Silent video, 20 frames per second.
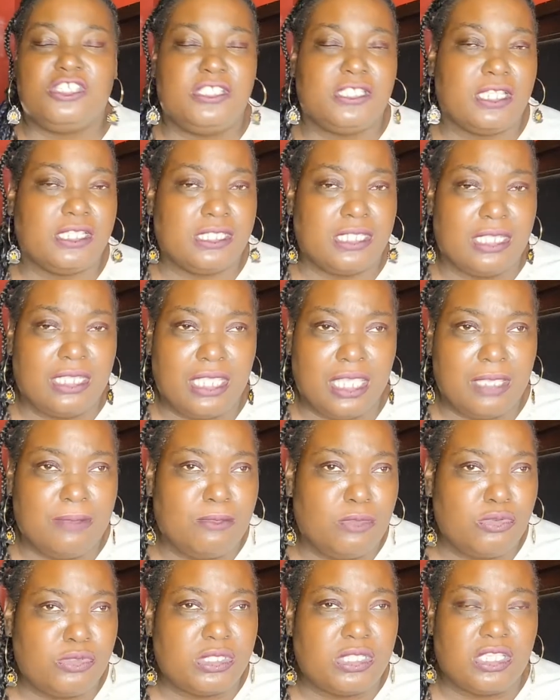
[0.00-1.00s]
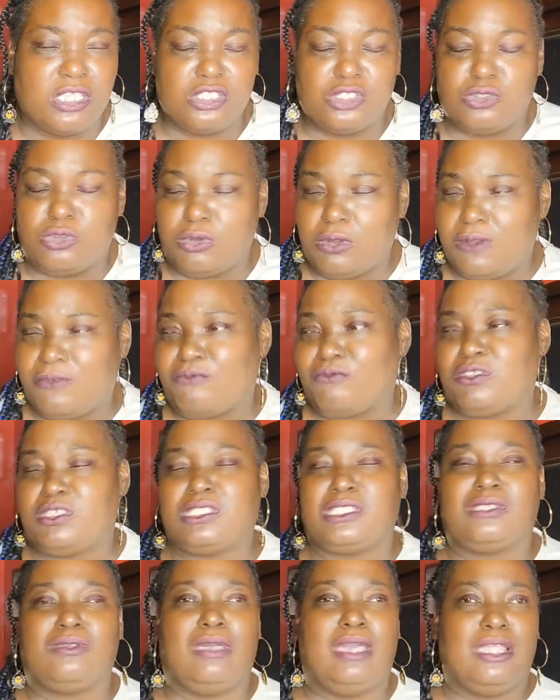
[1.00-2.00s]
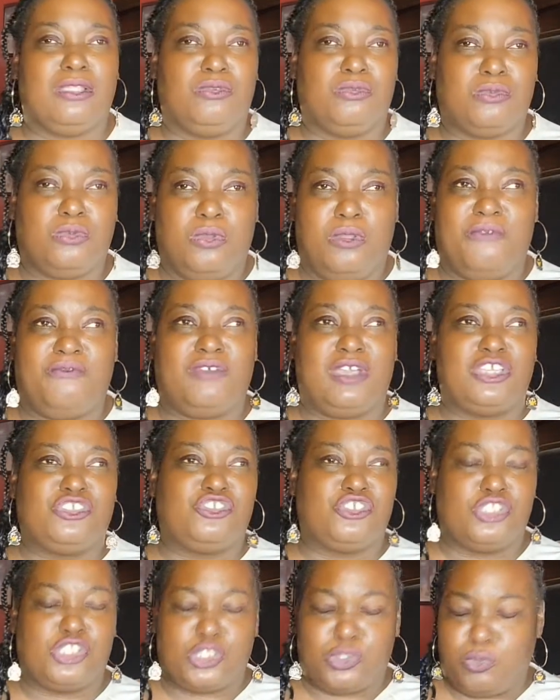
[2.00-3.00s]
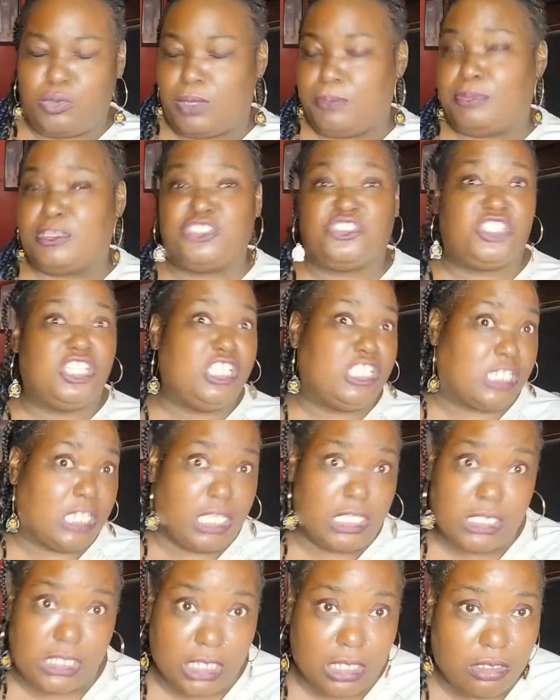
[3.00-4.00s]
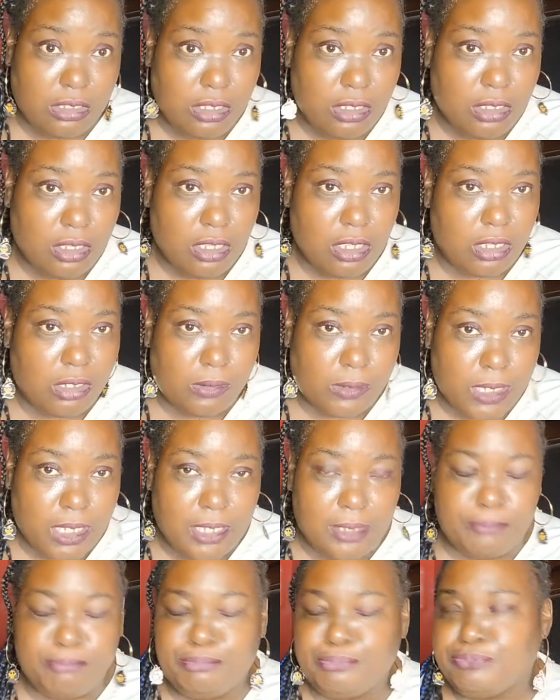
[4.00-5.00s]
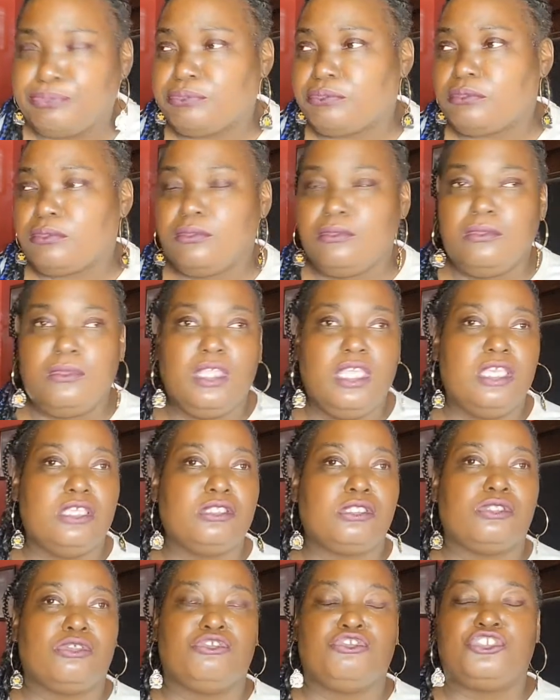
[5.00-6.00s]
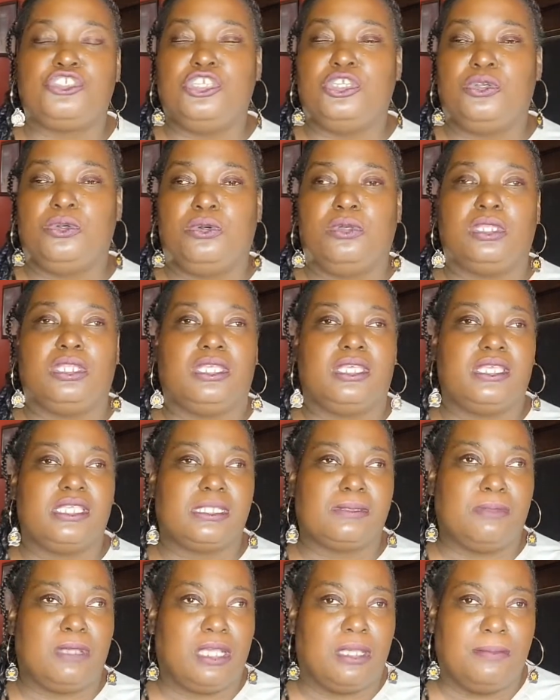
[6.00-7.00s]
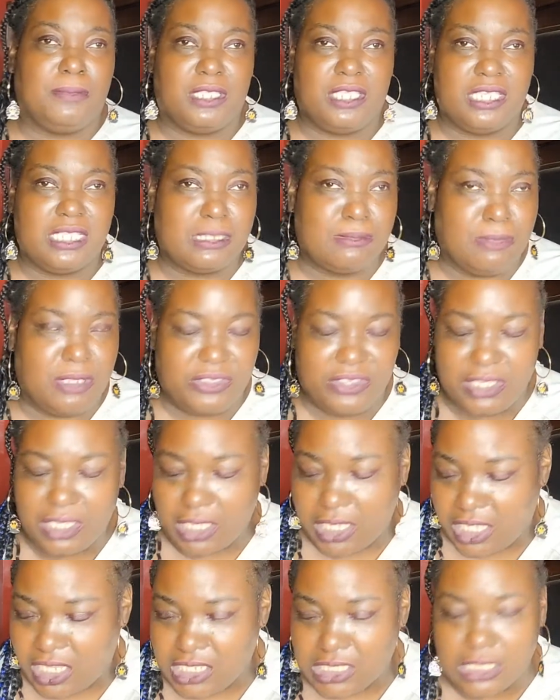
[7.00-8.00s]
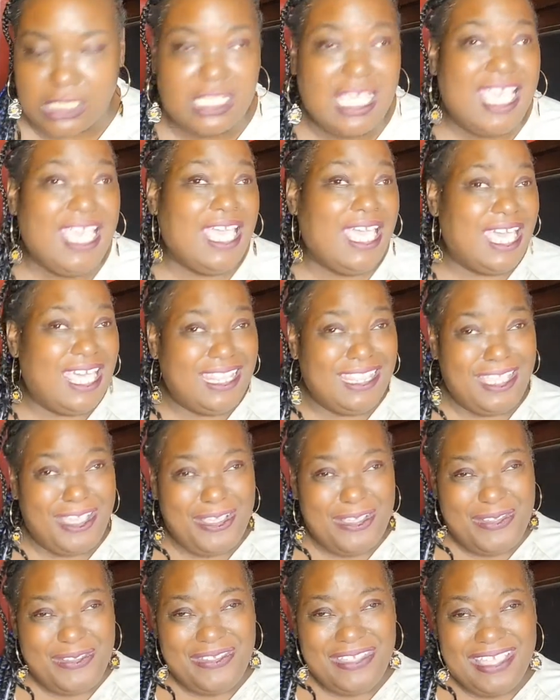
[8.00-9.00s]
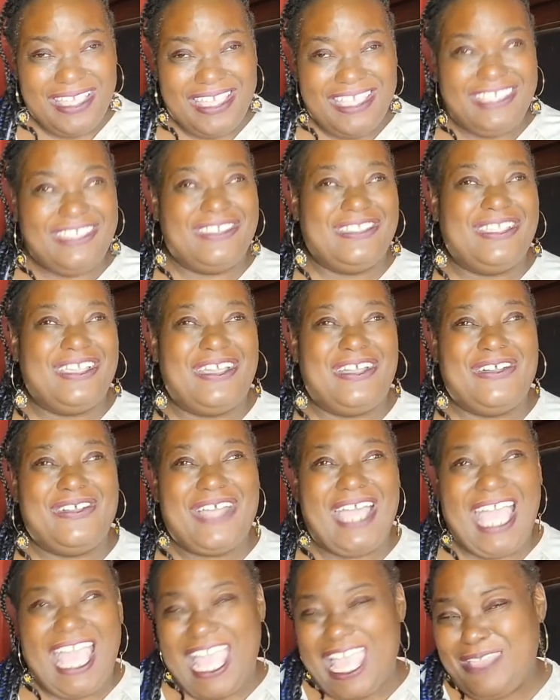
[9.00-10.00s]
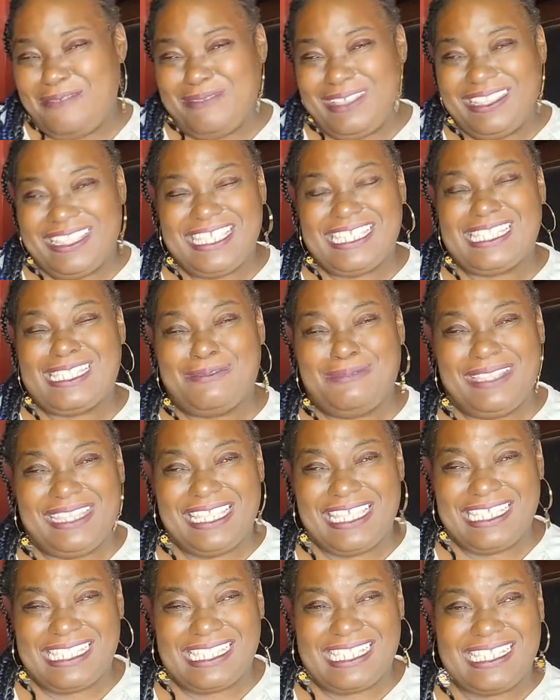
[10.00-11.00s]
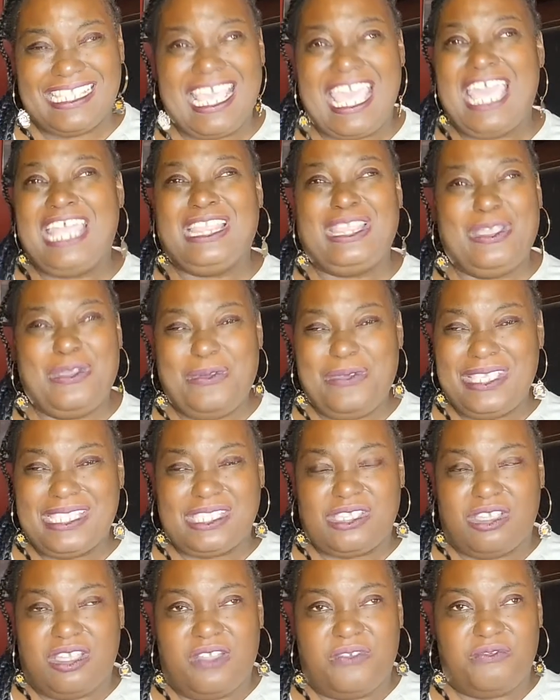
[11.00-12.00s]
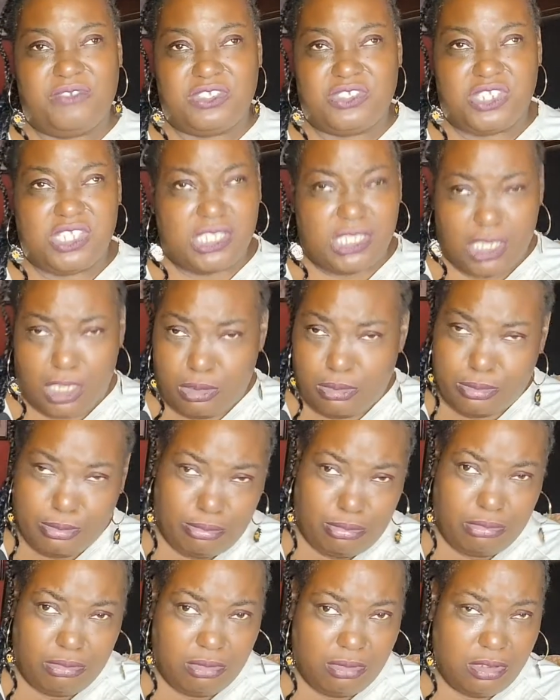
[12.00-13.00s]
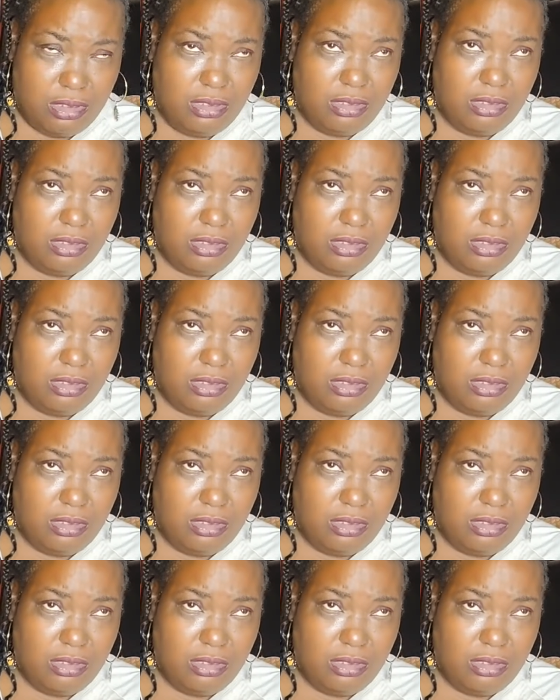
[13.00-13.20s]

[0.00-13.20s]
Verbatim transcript: She doesn't like most of his girlfriends, so I don't know if I should do it, but she does it. Okay. And so she calling his mom and his mother answers, Hello, you know, hi, this is Melissa, Louie's girlfriend. She said, Who?